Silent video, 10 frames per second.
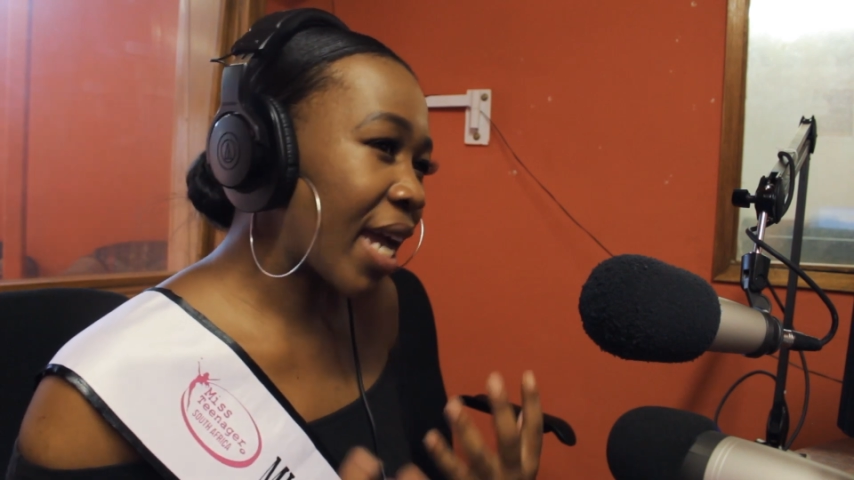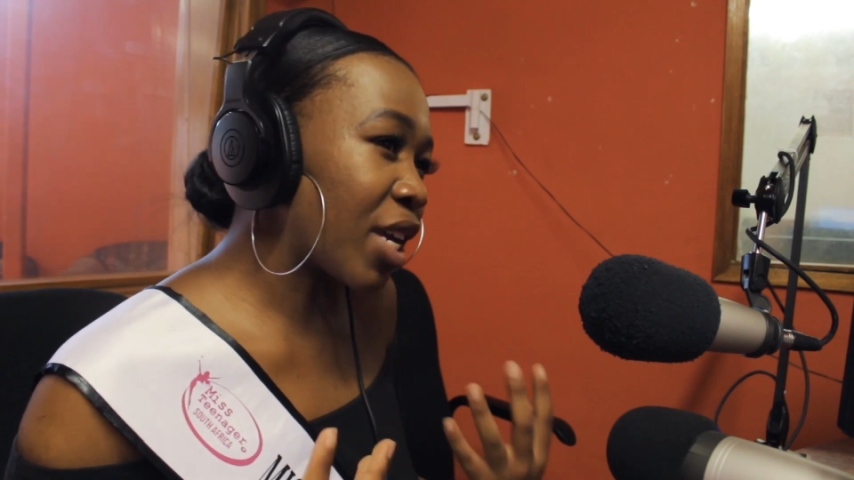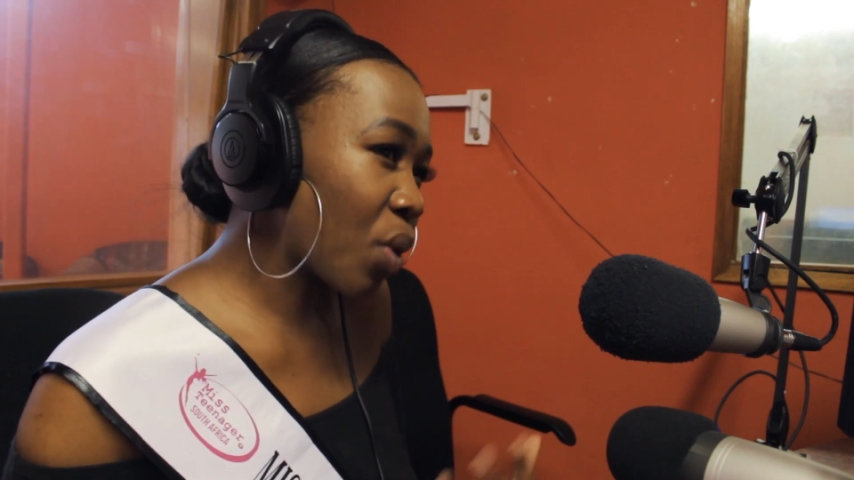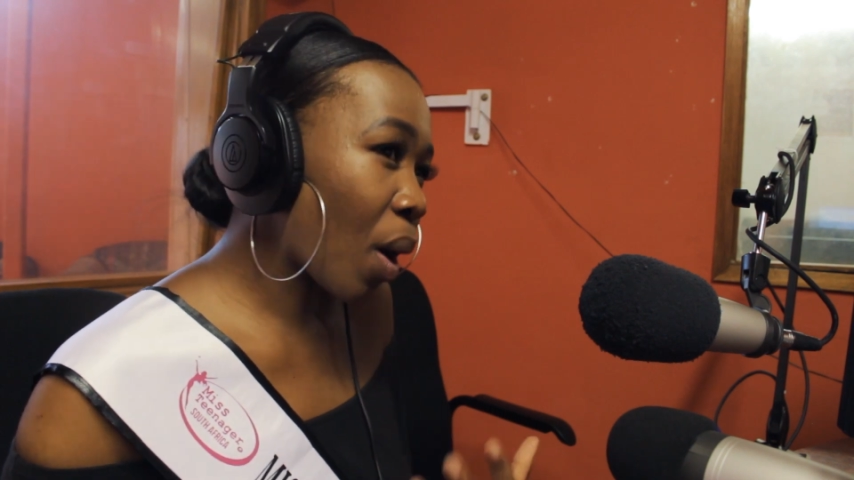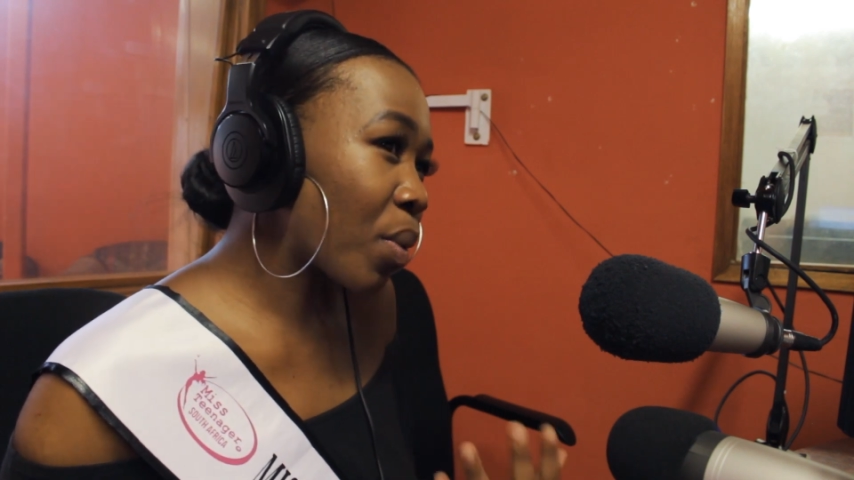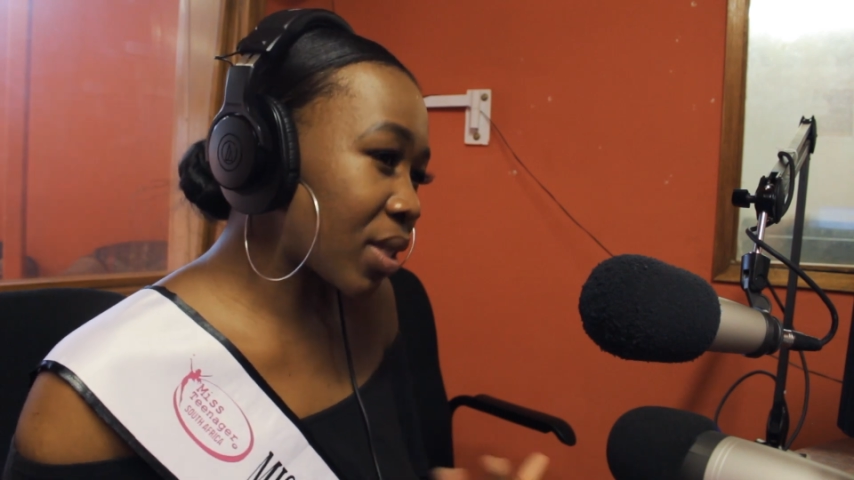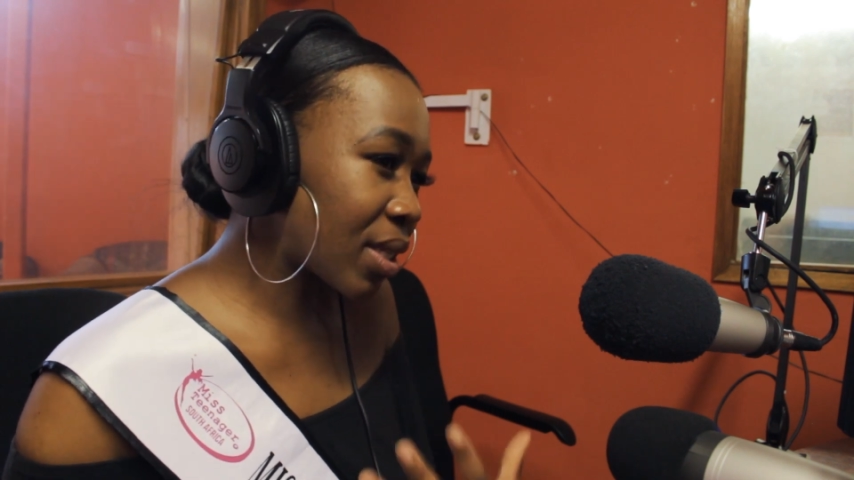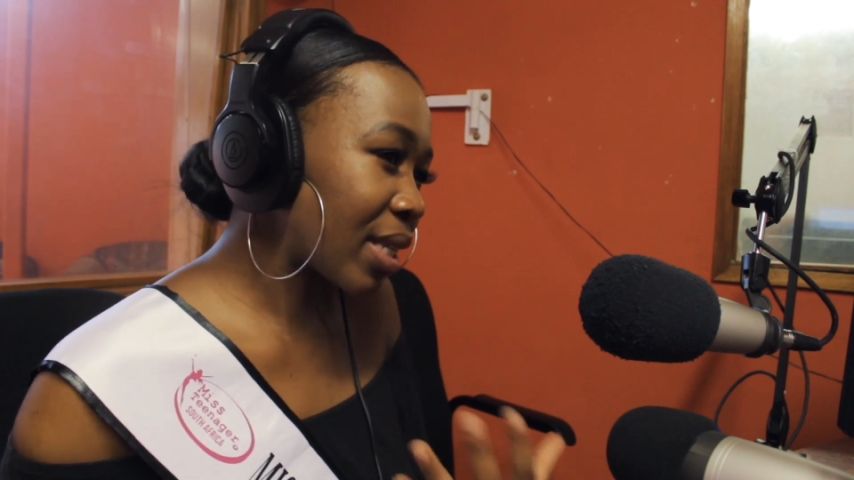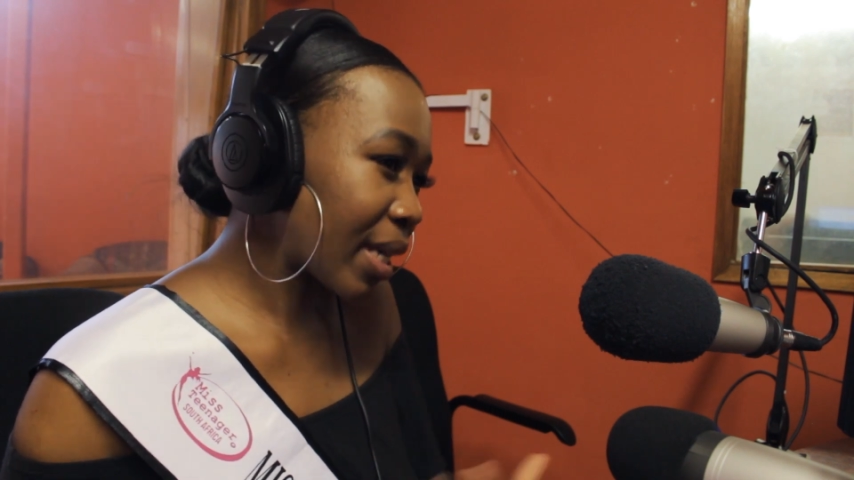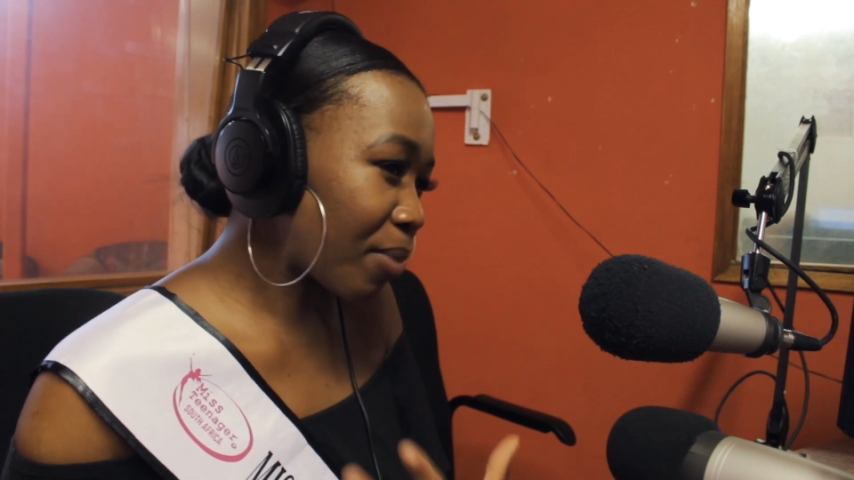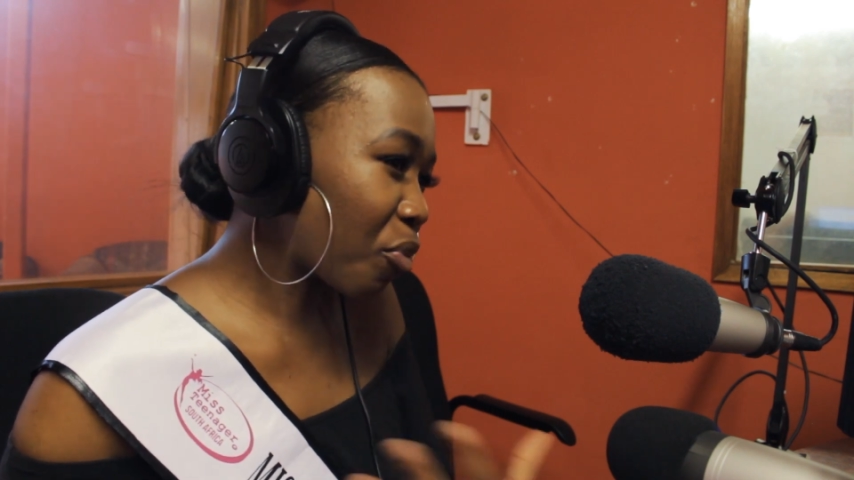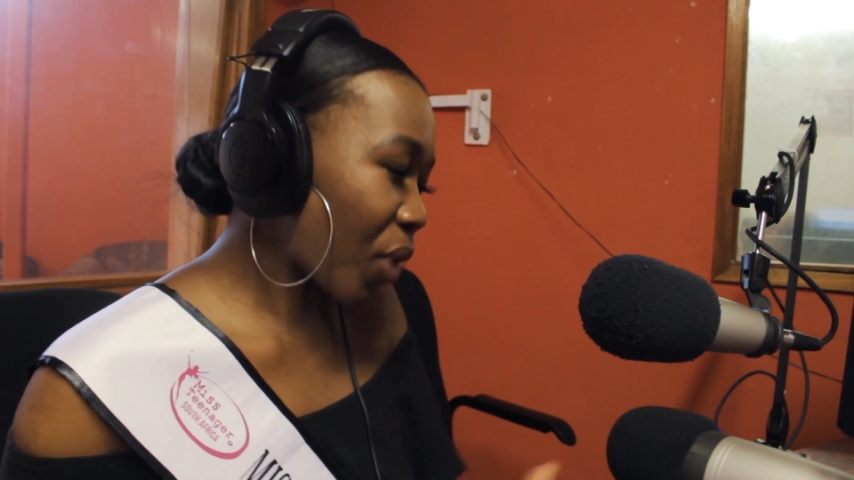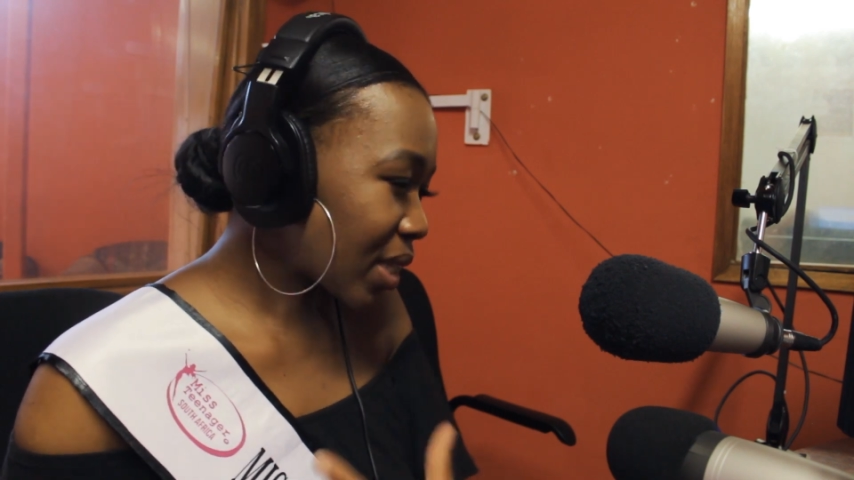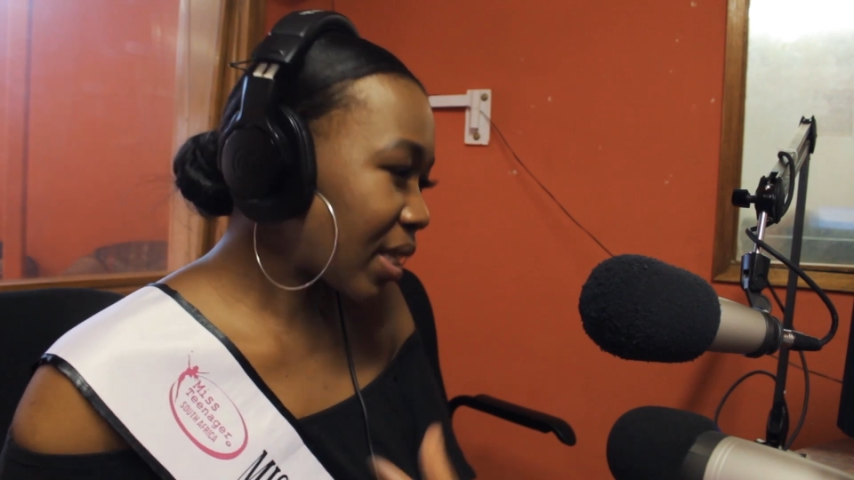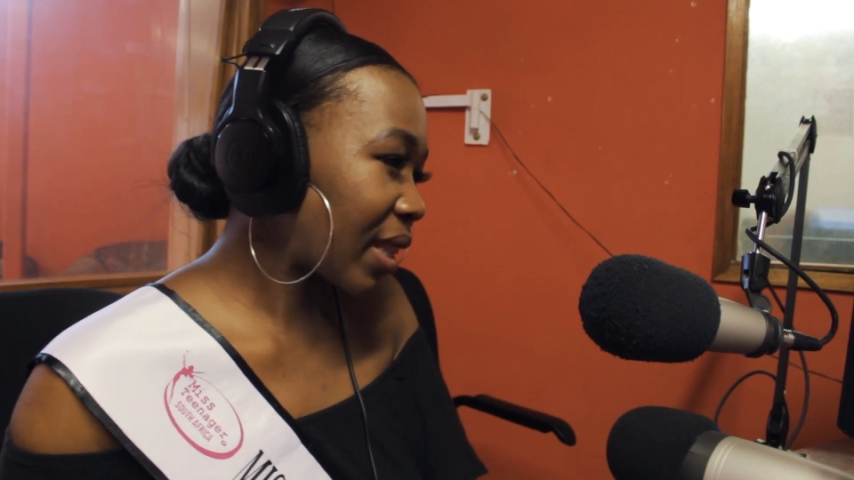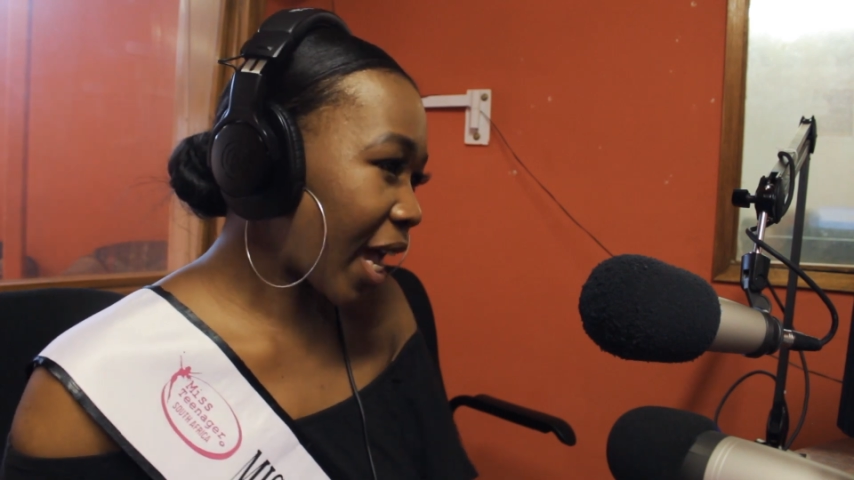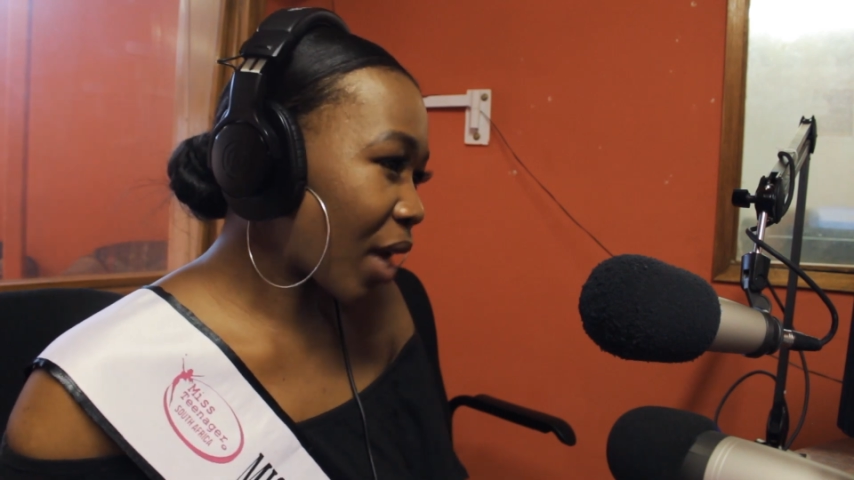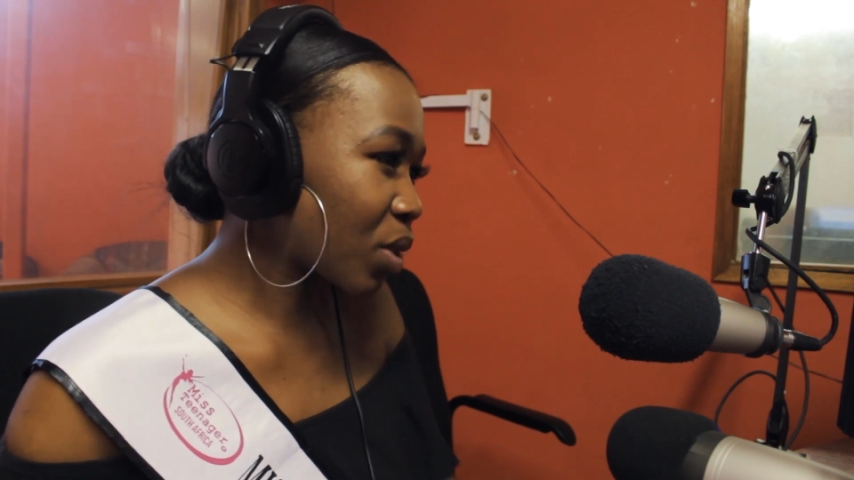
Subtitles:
I was embracing that.